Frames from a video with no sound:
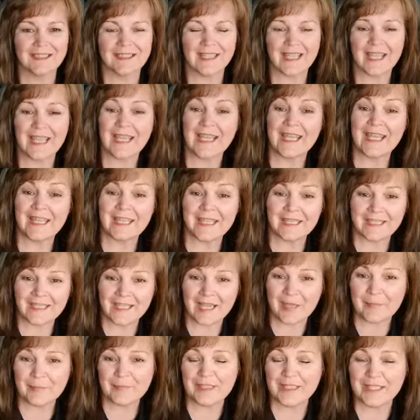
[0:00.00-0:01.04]
Hey,
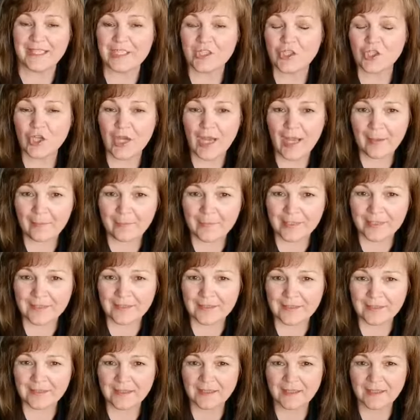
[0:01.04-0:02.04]
I'm Denise Chapman,